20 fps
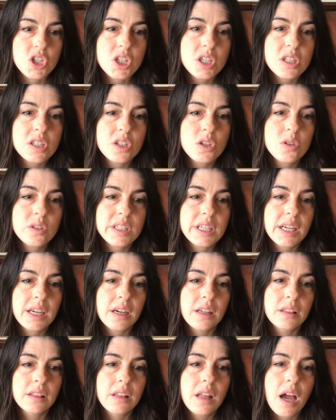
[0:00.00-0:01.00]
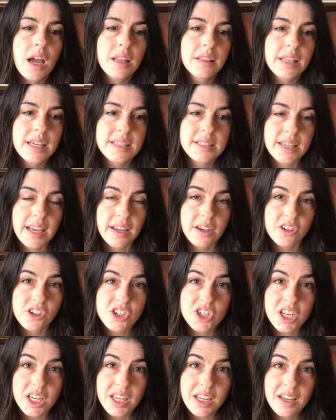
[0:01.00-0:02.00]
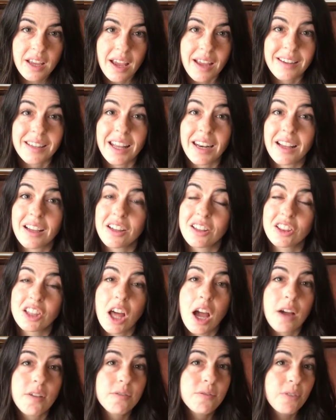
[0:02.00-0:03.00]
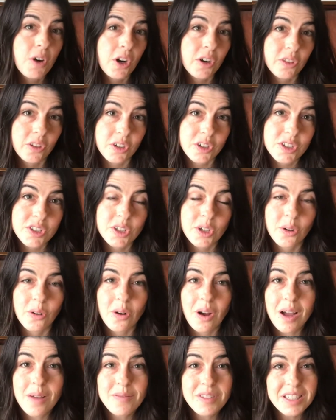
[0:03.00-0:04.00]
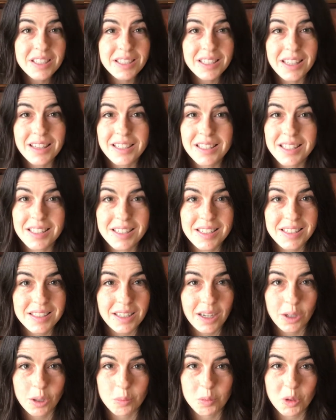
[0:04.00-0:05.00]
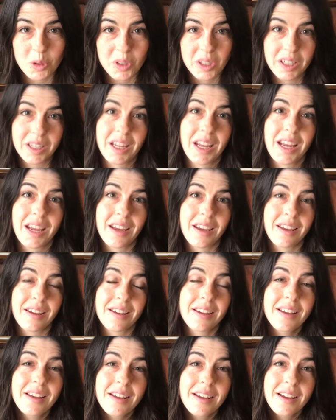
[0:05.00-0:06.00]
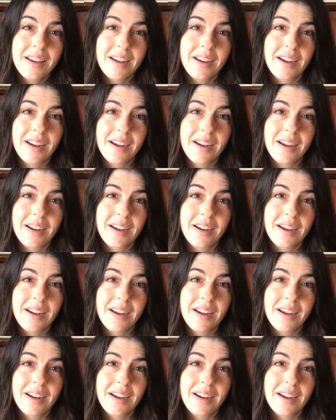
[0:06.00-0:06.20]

she's using a lot less energy and getting a lot farther. So obviously this is desirable in a